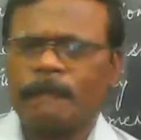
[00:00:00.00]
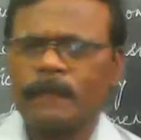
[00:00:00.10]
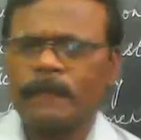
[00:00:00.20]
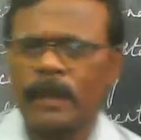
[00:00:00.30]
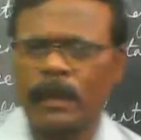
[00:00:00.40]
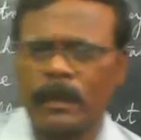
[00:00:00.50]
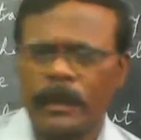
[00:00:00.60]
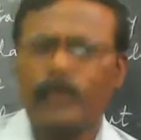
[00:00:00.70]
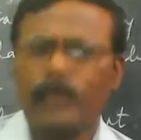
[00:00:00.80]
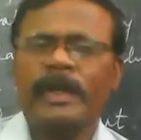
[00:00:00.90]

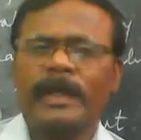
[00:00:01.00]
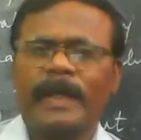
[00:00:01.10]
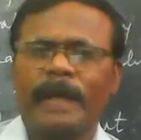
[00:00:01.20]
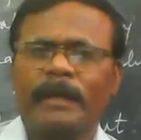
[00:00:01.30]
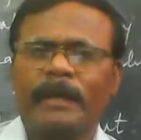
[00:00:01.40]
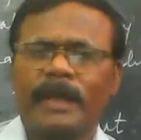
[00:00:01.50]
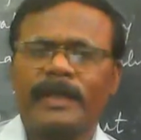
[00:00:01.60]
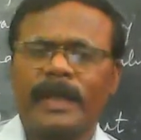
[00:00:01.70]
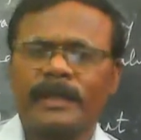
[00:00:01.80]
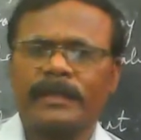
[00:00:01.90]
Union Cabinet
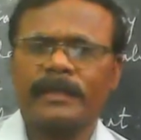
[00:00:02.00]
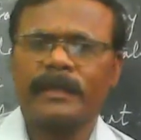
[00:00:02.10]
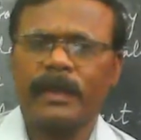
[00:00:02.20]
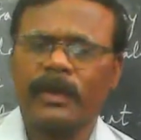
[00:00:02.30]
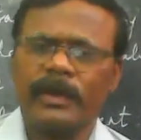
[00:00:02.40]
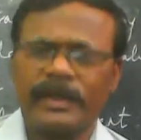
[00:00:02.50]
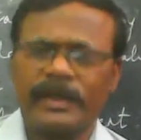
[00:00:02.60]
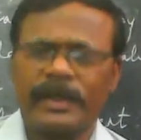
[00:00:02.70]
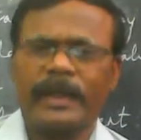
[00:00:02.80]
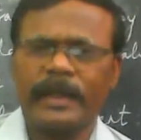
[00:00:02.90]
has
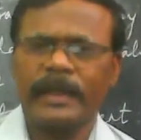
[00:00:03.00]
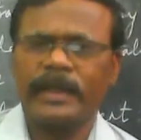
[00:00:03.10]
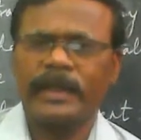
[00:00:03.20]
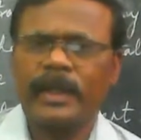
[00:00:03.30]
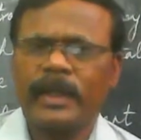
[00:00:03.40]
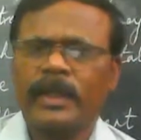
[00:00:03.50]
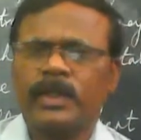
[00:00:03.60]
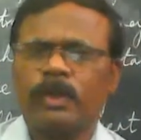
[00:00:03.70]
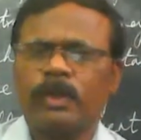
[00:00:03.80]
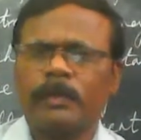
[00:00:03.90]
decided
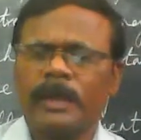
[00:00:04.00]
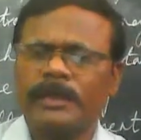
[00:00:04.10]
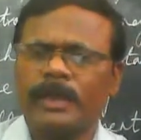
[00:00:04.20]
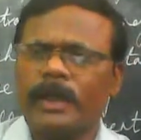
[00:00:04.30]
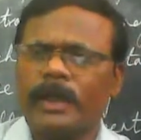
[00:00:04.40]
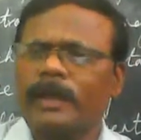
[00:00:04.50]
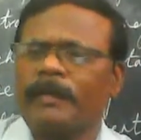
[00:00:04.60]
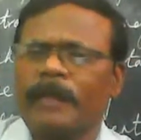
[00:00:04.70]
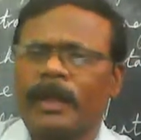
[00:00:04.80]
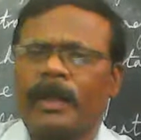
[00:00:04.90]
to merge
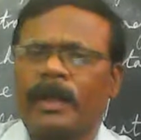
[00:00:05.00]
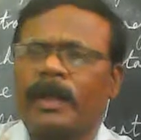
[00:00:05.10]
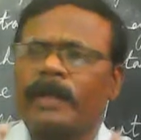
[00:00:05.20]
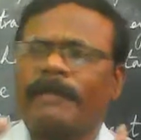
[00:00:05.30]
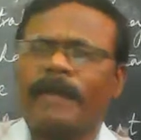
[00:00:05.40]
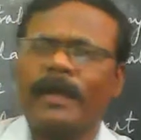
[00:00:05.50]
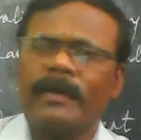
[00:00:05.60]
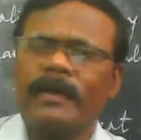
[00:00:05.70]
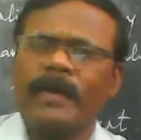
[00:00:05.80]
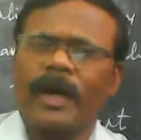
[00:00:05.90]
the
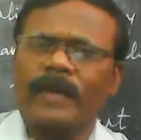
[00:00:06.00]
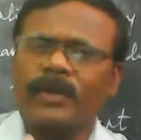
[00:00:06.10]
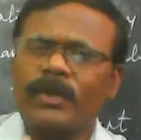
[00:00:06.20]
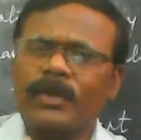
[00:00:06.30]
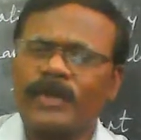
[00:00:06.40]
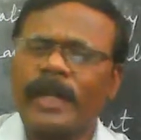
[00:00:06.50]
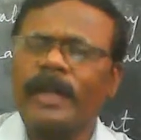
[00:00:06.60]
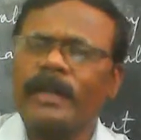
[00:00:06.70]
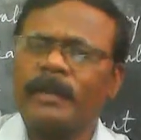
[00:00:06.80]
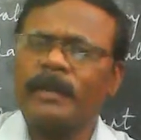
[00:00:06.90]
5
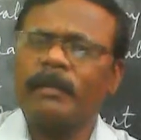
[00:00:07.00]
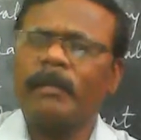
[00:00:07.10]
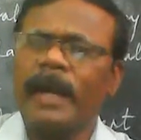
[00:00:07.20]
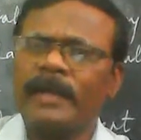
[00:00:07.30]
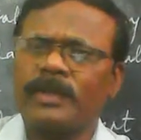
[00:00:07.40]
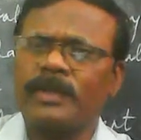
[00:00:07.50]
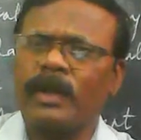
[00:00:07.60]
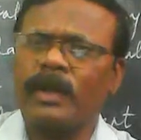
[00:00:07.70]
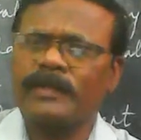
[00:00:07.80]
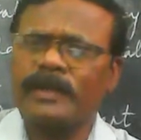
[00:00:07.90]
associate banks
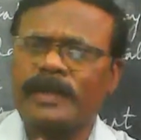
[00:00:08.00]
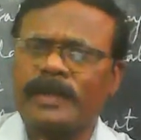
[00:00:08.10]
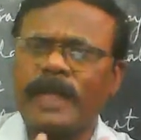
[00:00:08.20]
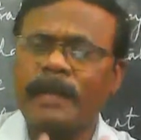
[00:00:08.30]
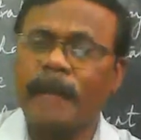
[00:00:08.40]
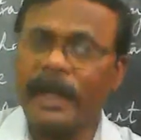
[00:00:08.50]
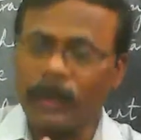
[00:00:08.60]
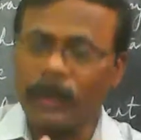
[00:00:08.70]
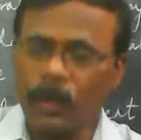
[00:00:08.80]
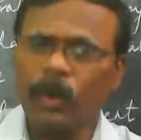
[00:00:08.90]
of State
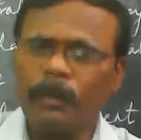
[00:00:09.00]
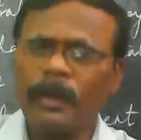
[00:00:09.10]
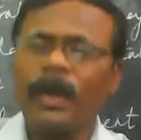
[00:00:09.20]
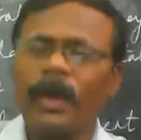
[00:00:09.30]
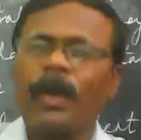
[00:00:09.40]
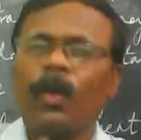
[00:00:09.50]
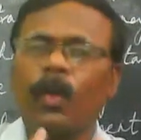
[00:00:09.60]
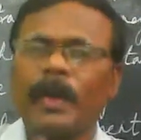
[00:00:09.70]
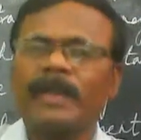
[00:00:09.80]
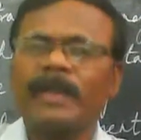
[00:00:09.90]
Bank Group
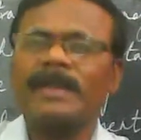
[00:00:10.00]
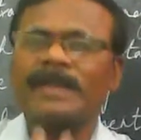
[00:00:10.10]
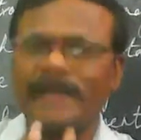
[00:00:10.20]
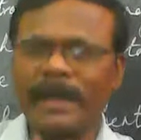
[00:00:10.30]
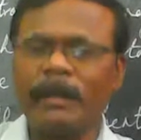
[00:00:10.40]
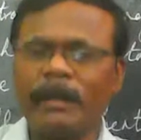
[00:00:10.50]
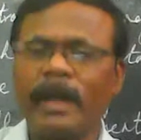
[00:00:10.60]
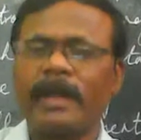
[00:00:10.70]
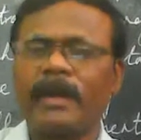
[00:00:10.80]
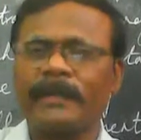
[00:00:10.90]
with State
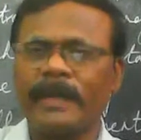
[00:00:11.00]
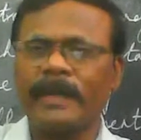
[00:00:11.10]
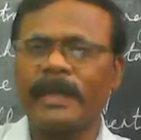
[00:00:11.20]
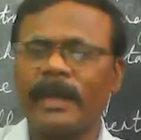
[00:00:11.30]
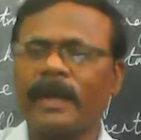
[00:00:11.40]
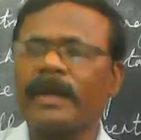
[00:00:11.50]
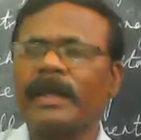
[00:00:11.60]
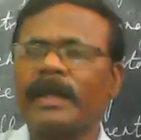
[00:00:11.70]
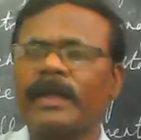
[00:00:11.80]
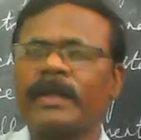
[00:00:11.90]
Bank of India
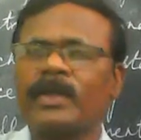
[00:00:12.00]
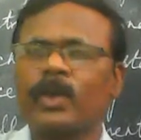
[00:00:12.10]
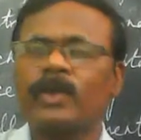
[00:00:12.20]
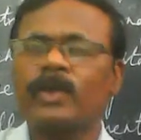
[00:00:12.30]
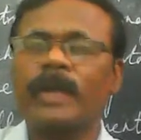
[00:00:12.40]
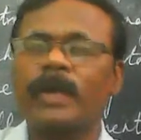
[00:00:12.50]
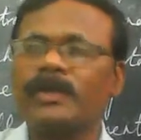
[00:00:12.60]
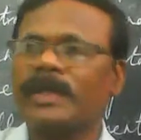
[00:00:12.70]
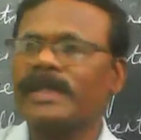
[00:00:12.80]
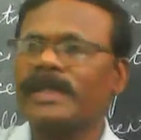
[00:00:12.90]
in
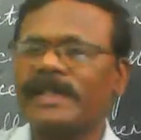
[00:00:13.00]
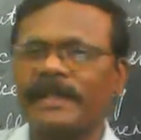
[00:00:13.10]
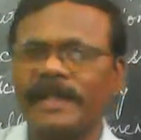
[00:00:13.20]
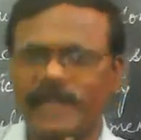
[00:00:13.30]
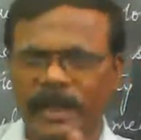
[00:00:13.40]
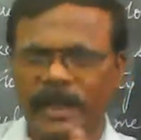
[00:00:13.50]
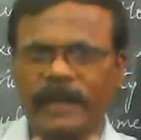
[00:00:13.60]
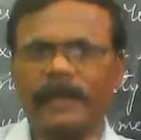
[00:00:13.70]
2017.